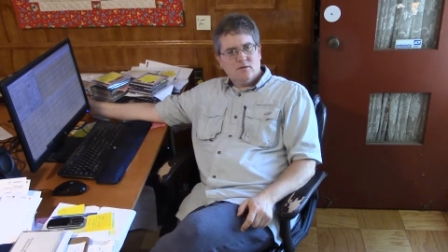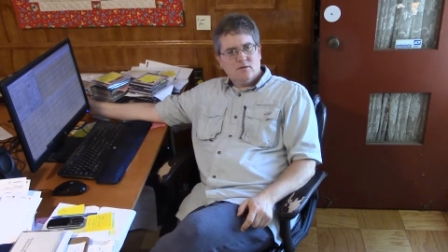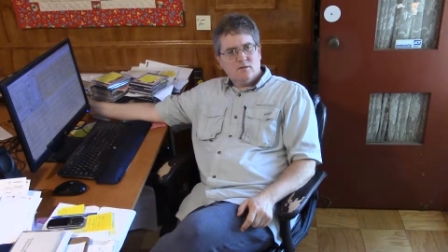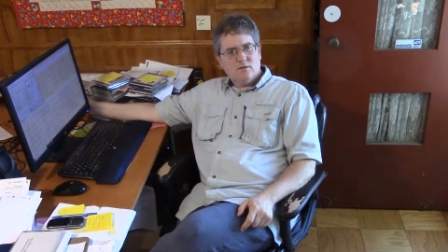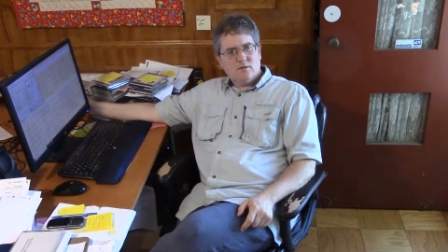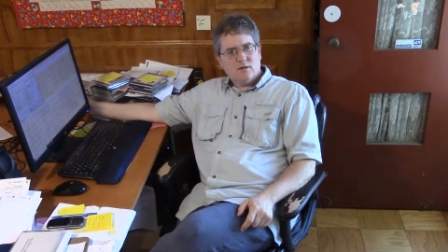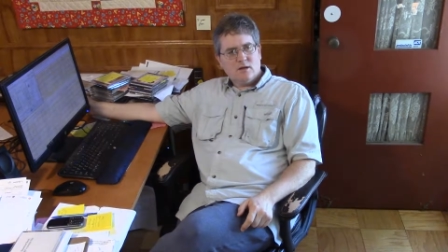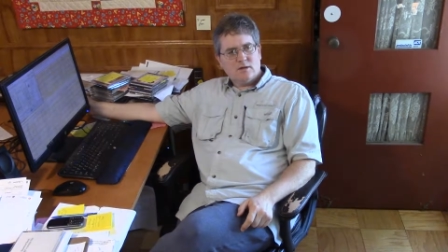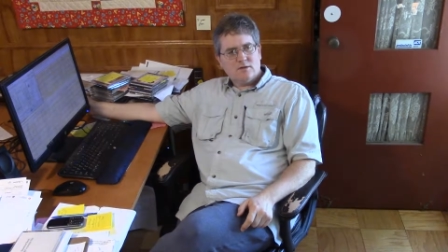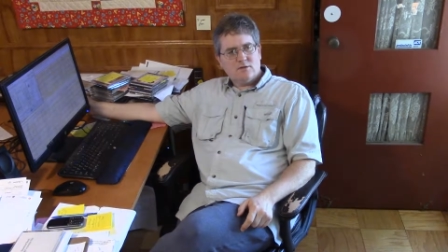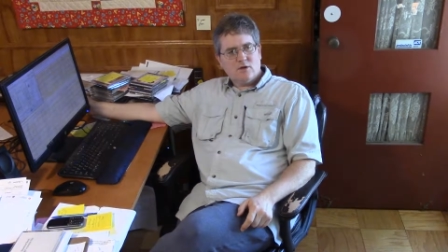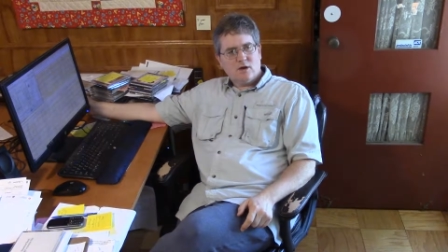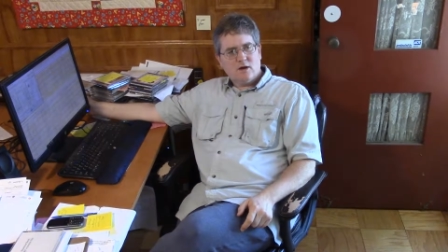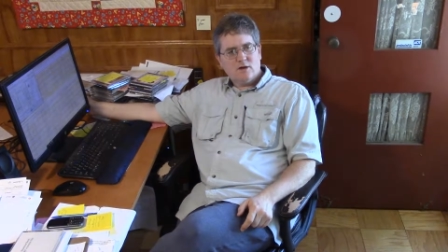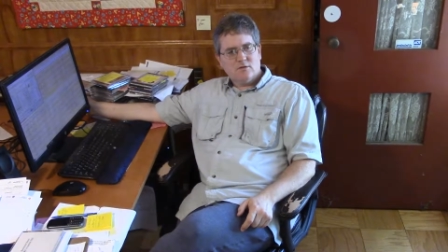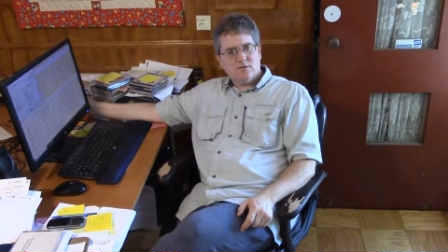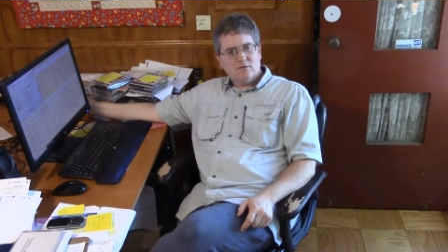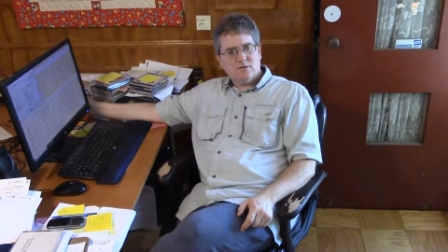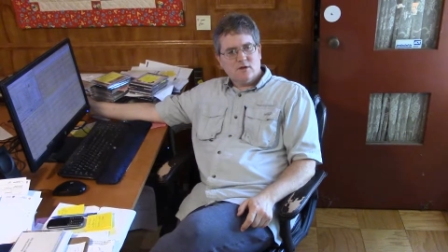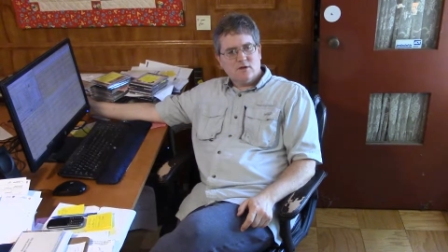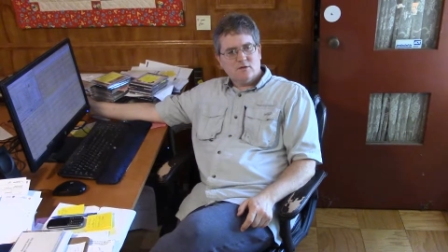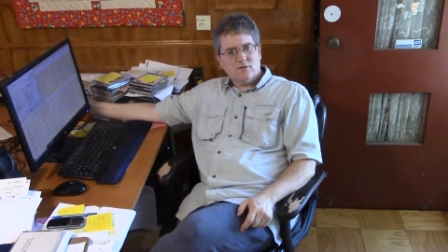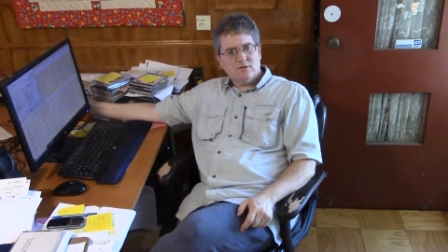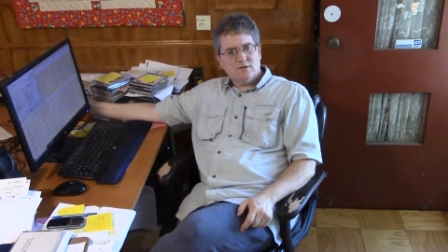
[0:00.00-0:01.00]
And so I
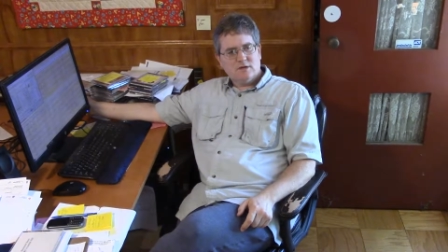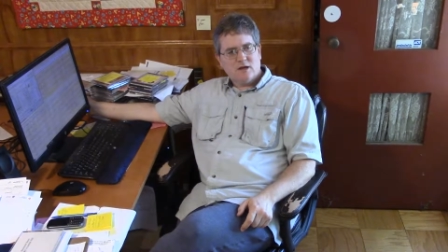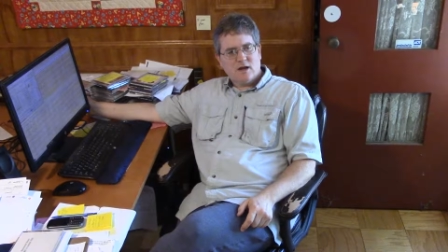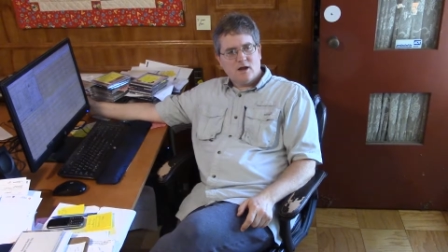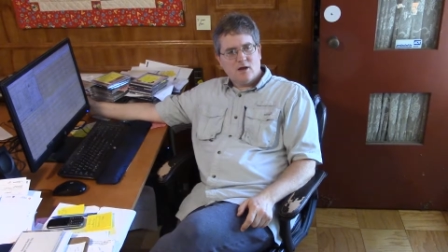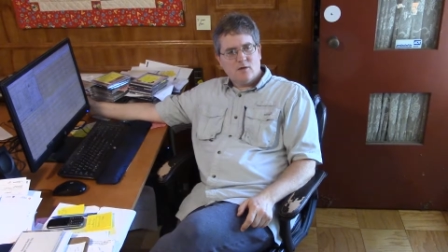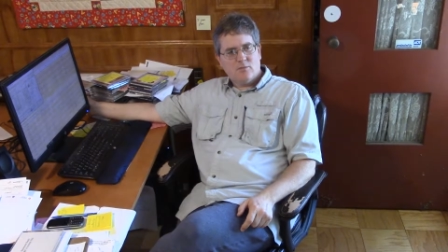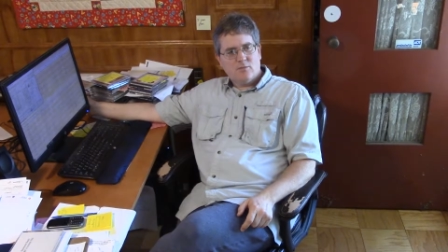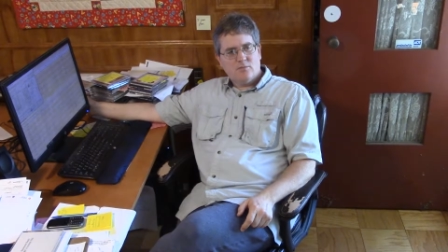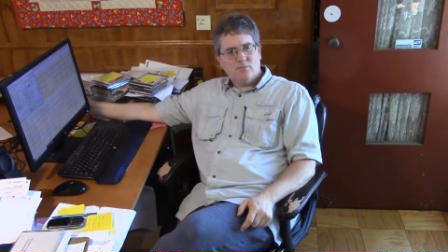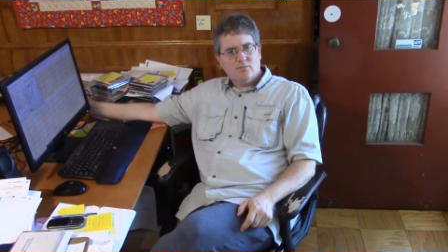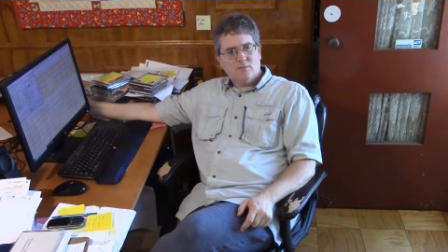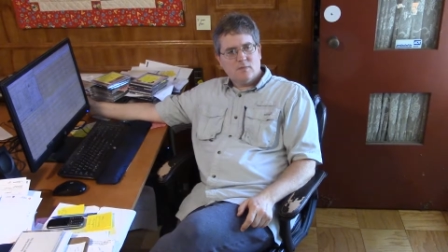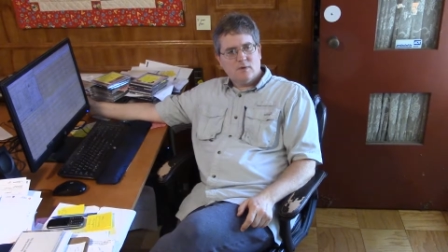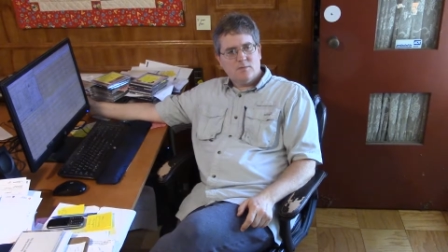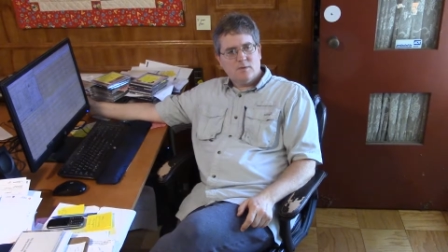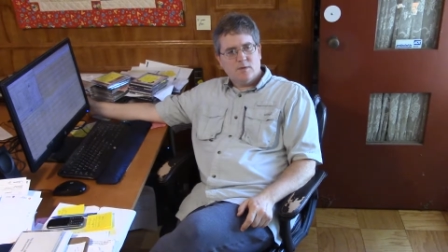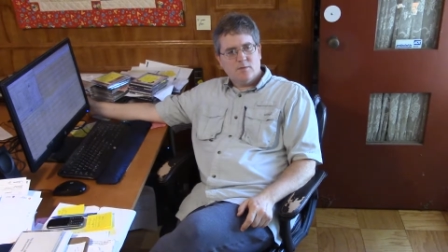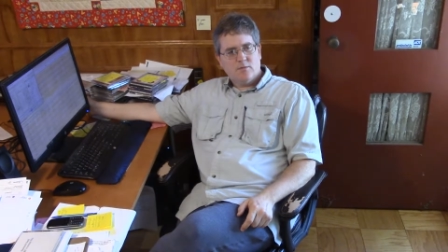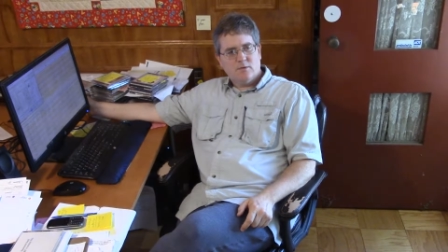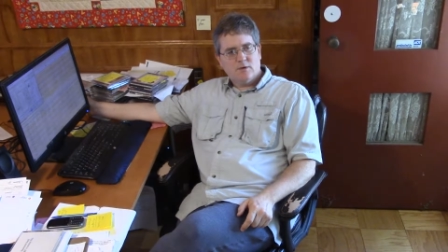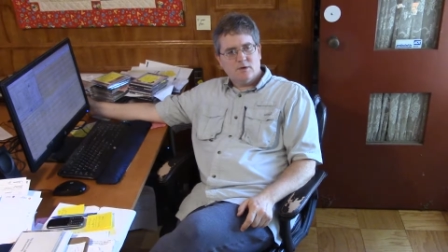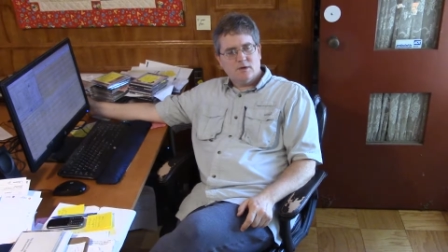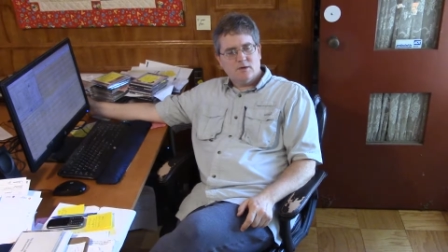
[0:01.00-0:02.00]
don't understand how
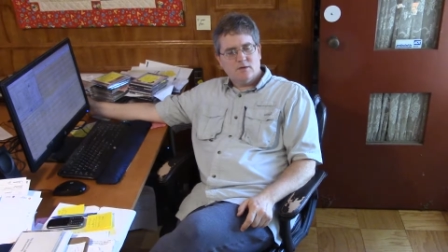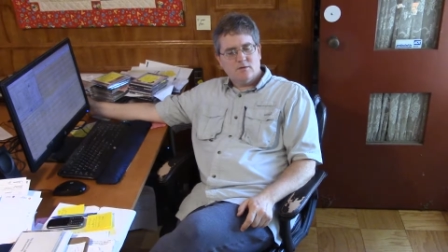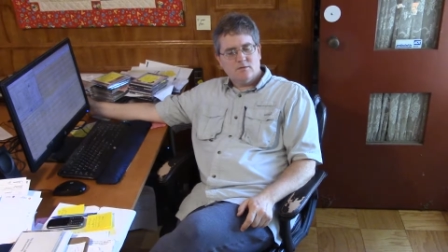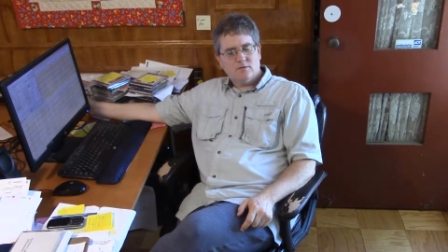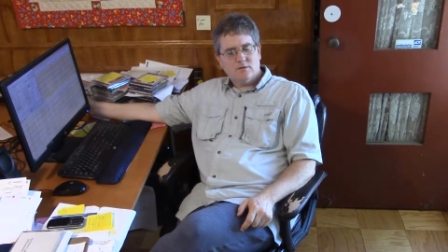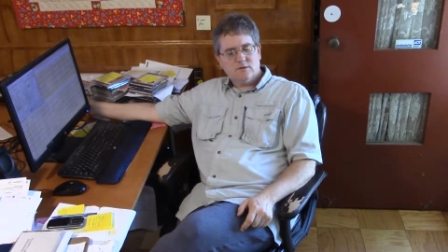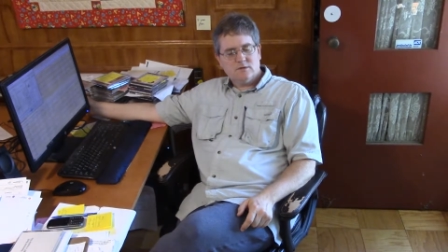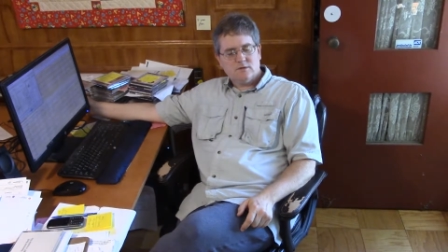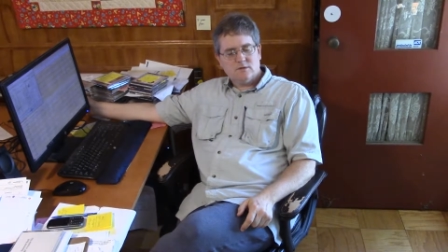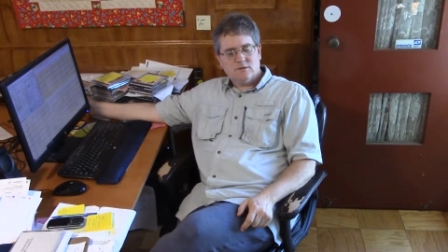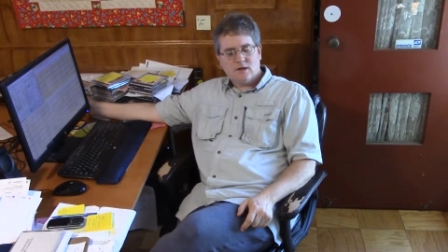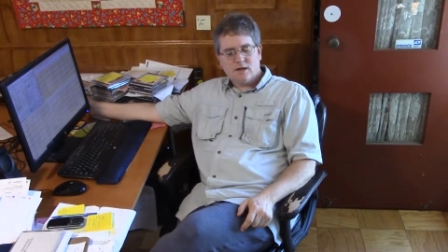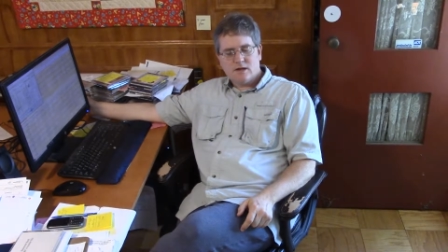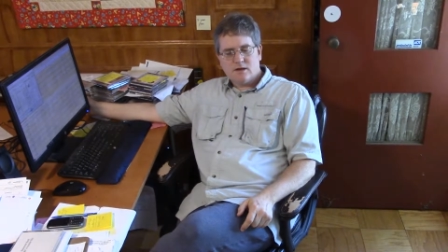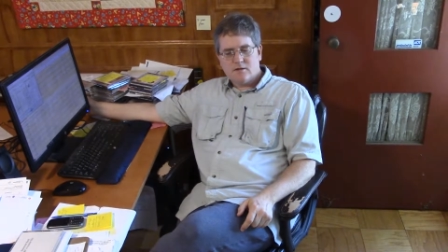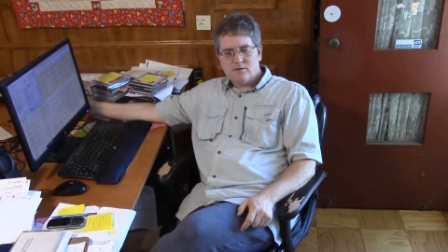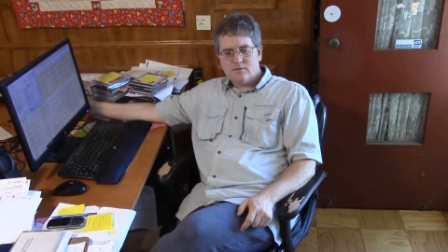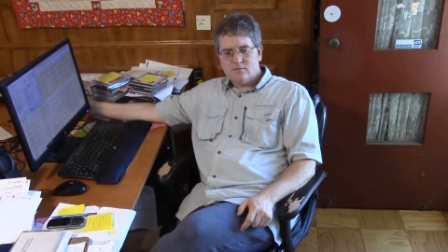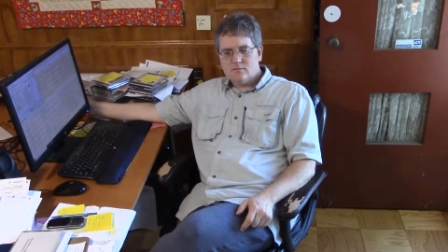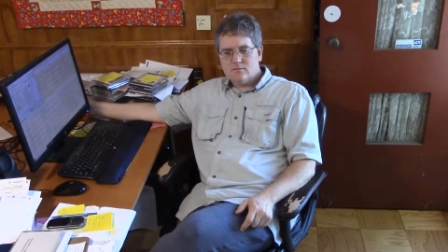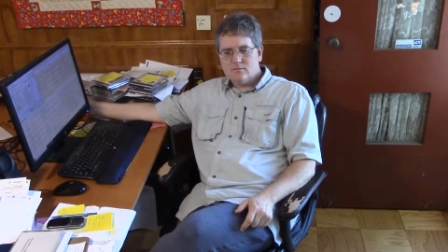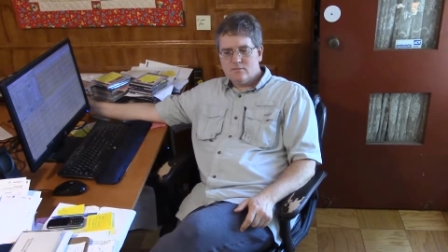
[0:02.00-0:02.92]
people can just like